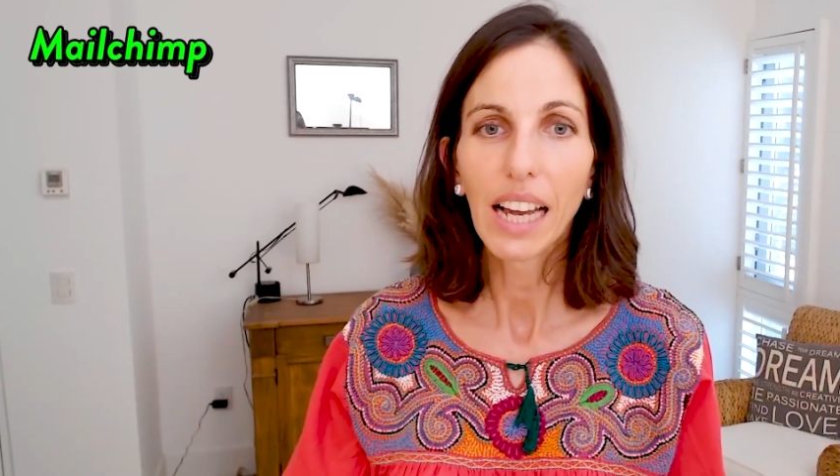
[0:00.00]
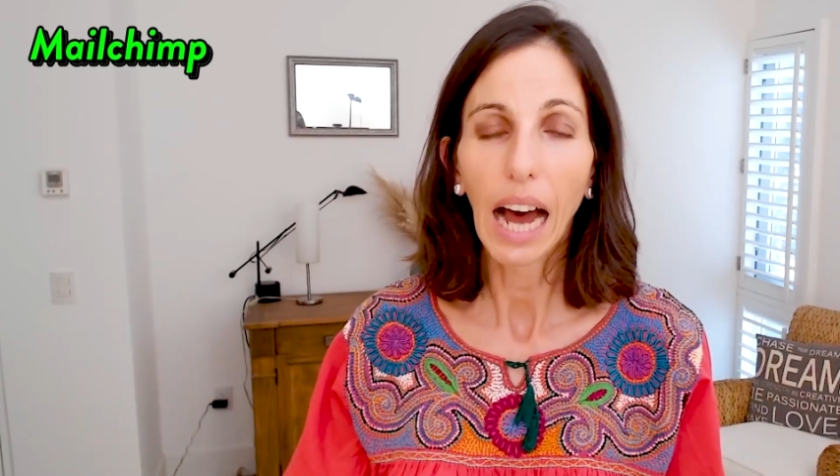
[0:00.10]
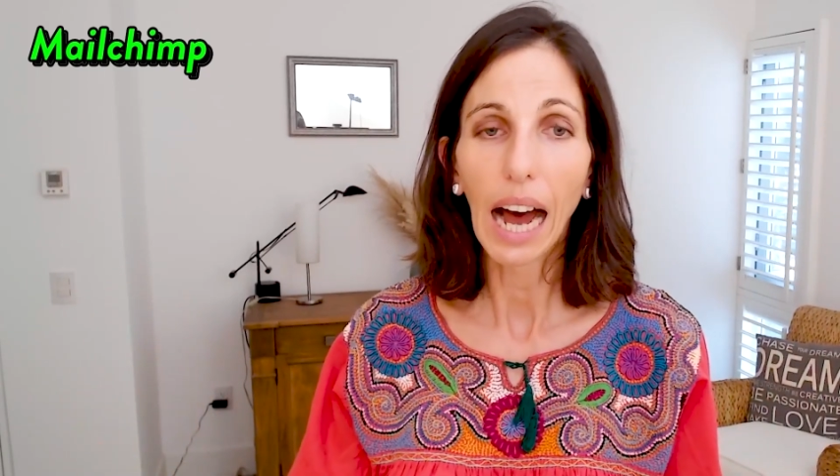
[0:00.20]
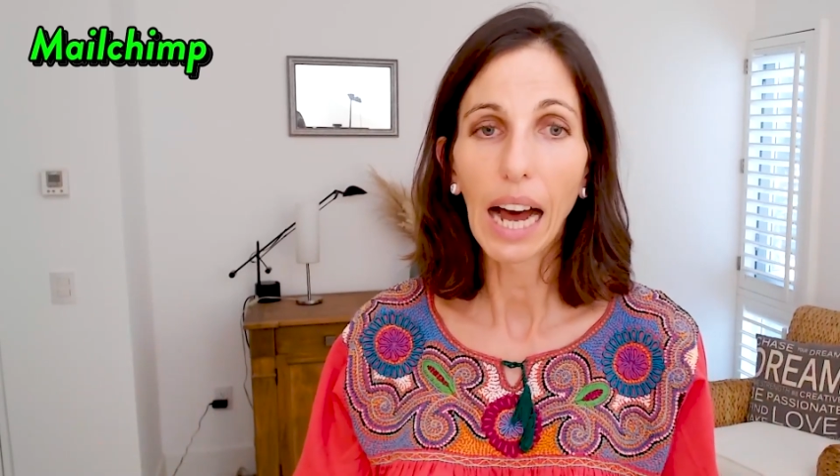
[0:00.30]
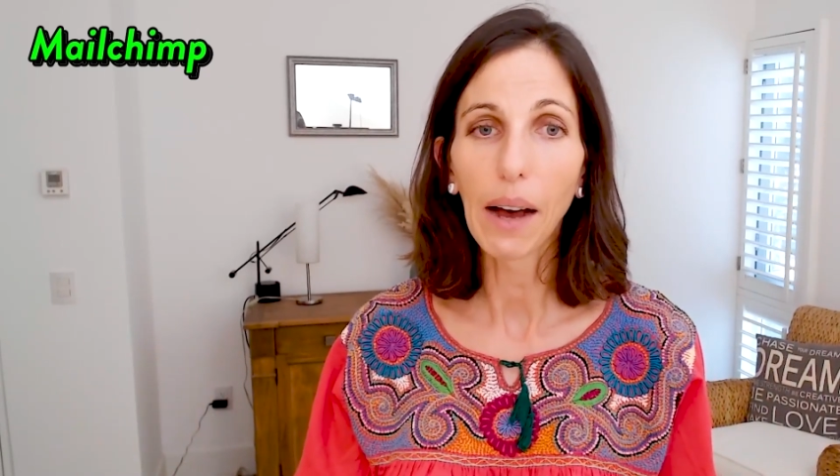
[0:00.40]

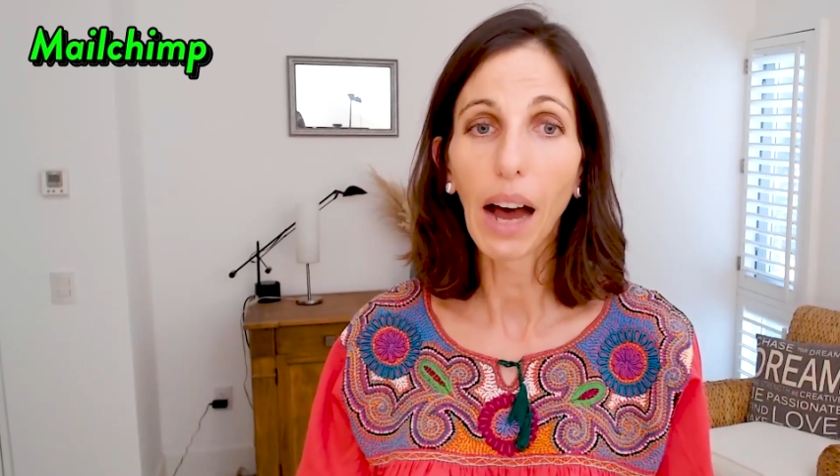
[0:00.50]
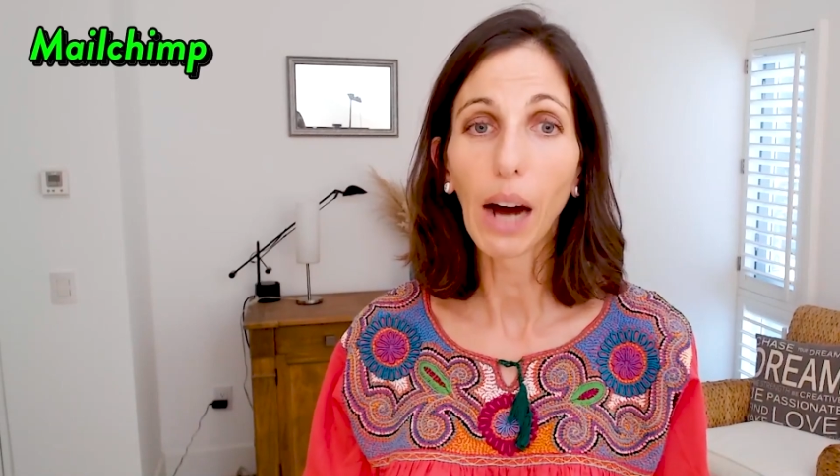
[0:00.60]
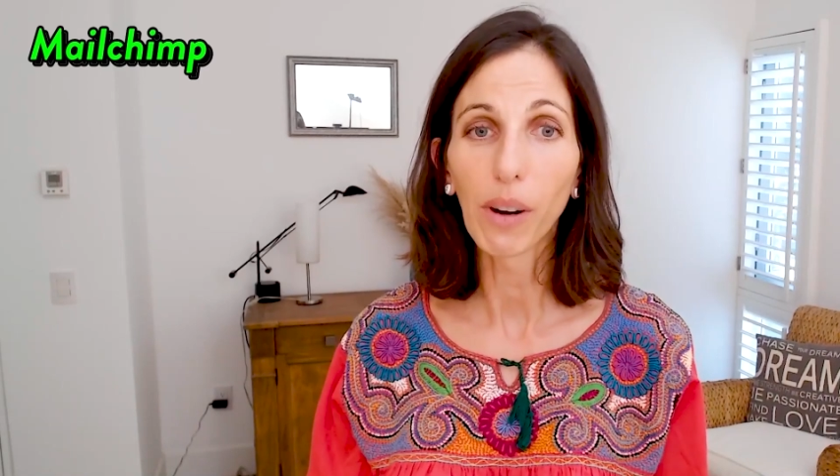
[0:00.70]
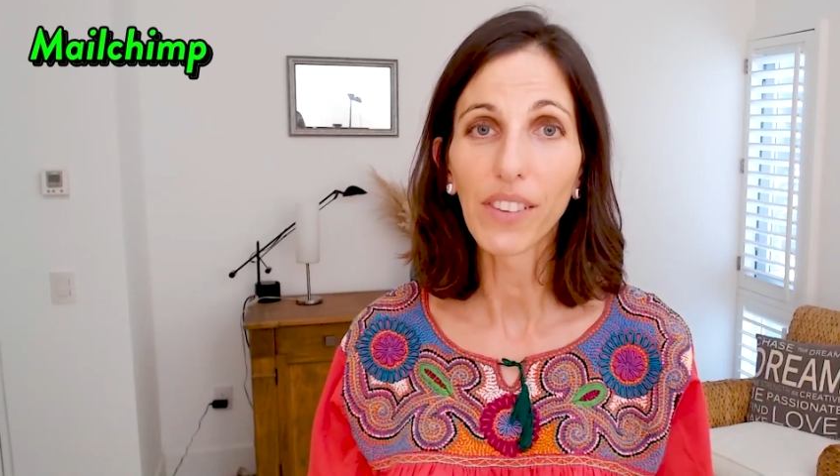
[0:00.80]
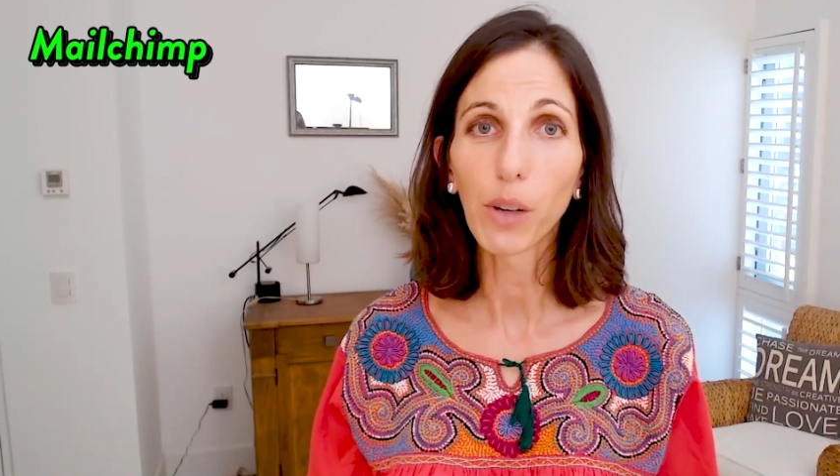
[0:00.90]

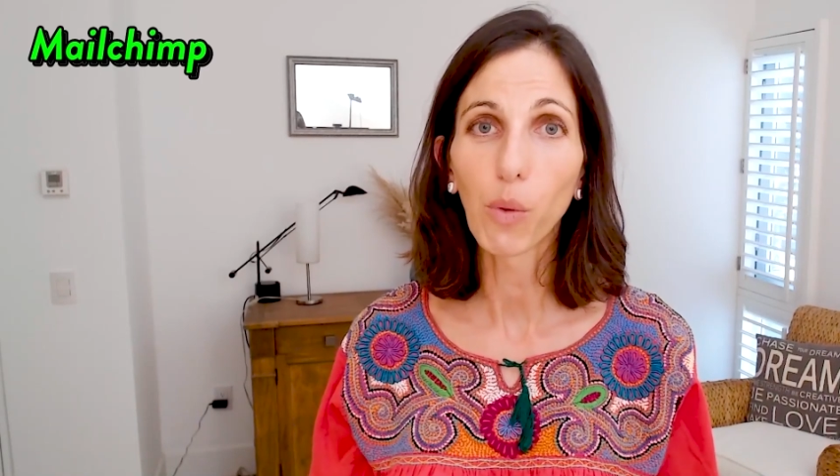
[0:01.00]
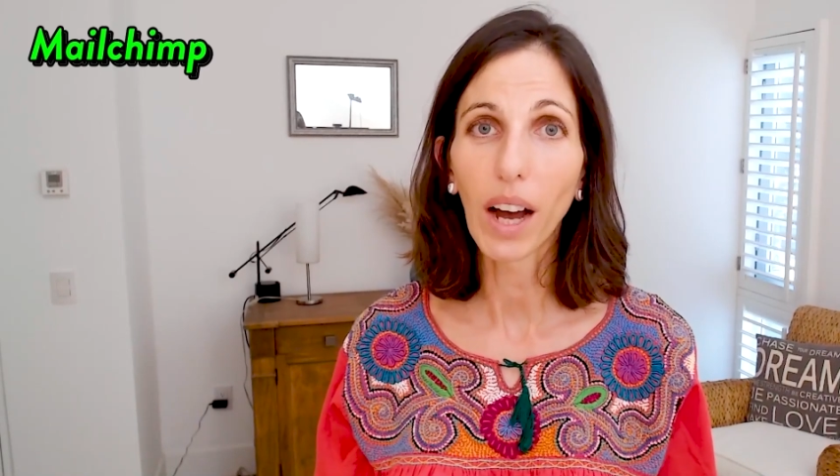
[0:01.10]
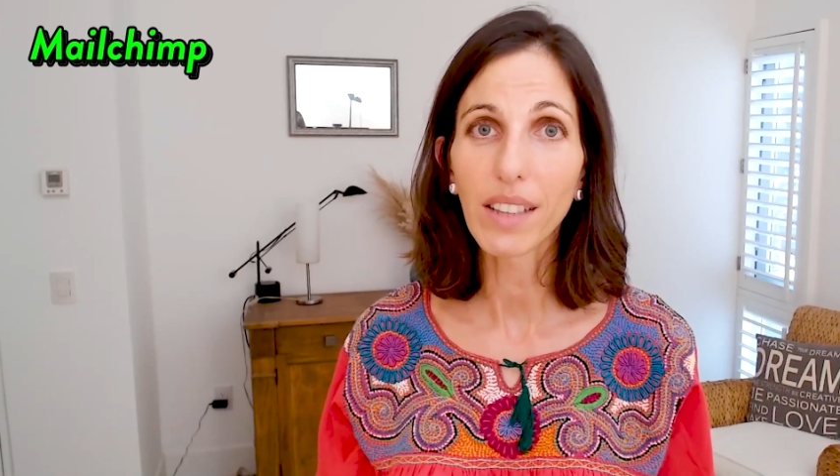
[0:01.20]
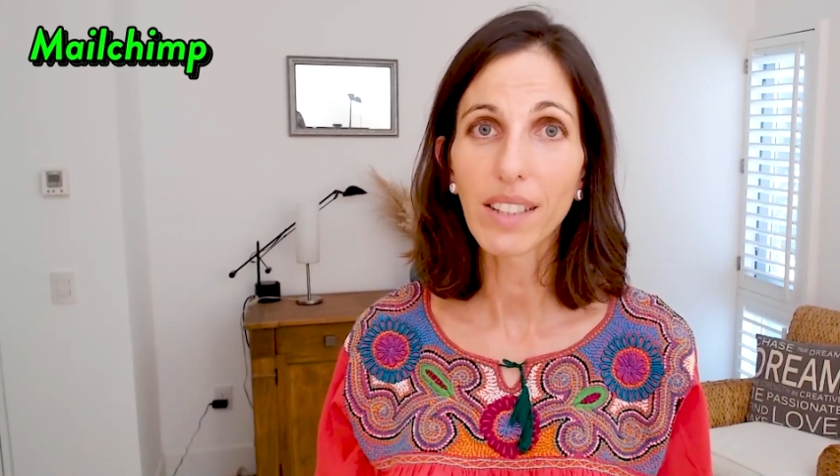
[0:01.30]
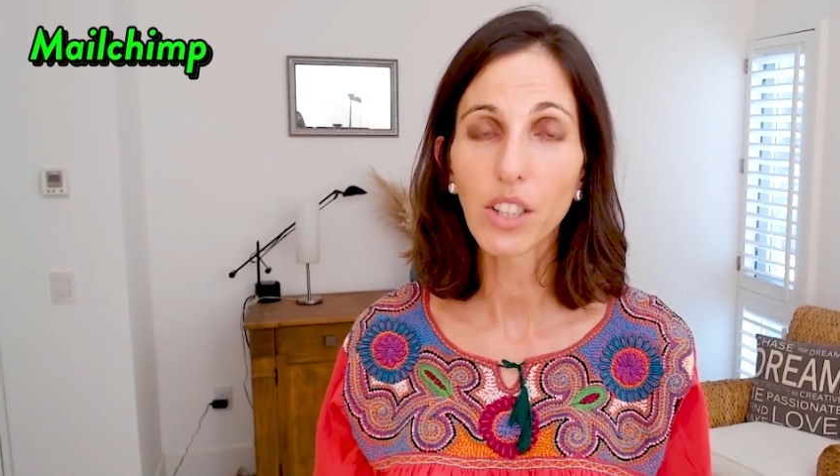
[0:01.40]
However,
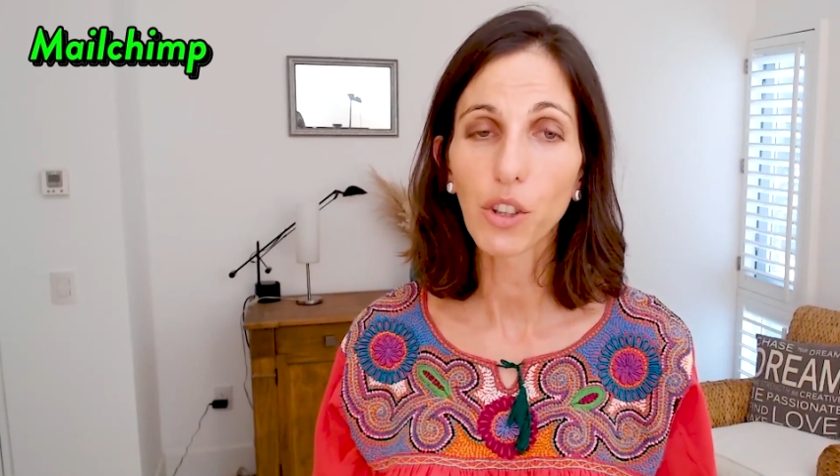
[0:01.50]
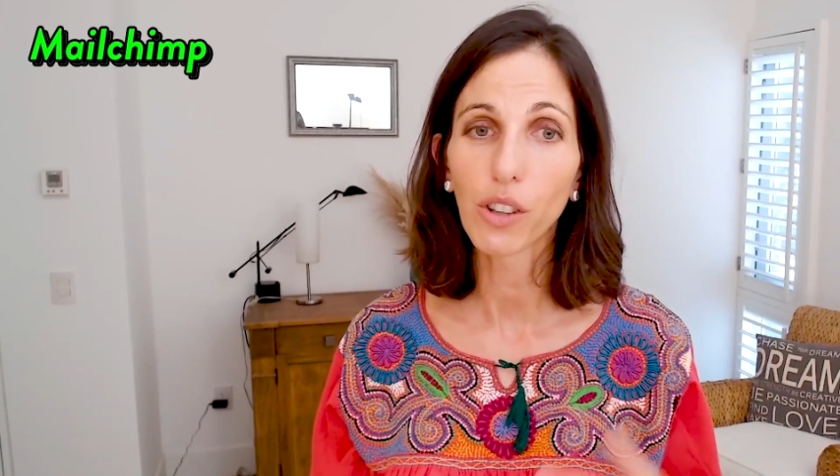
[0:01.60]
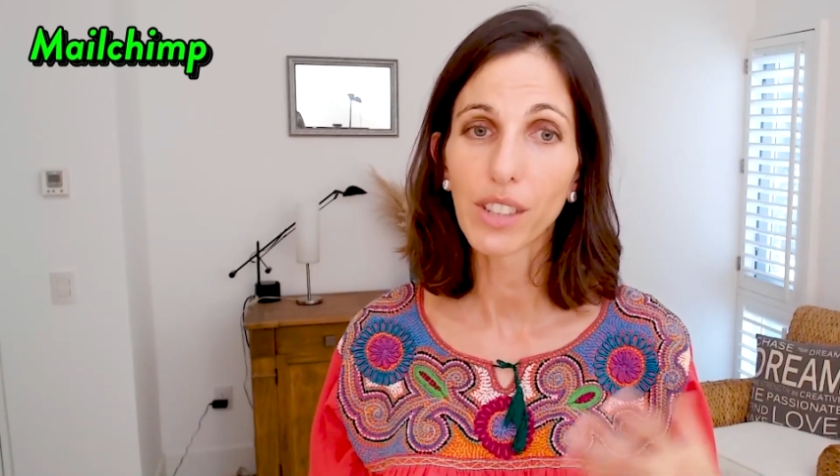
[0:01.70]
once your